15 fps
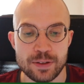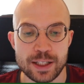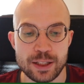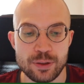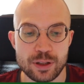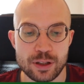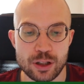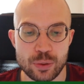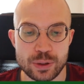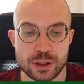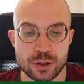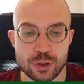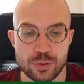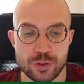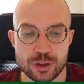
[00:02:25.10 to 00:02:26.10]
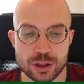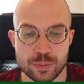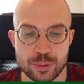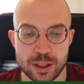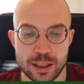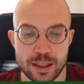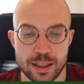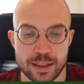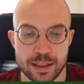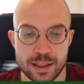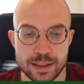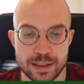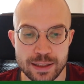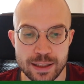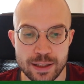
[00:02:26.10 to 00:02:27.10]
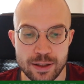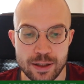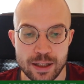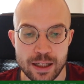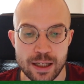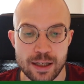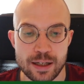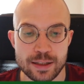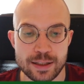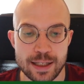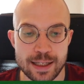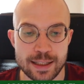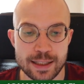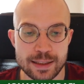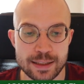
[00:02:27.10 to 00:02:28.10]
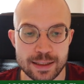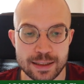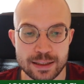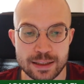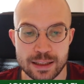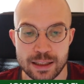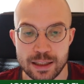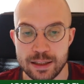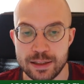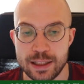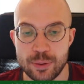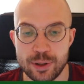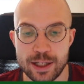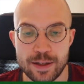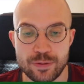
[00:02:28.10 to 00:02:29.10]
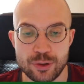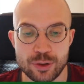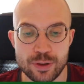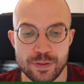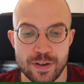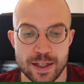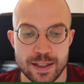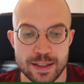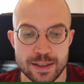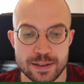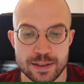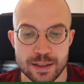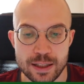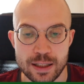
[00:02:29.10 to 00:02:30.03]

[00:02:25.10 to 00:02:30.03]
then you can always go for something like knight here, attacking this. They will have to defend it.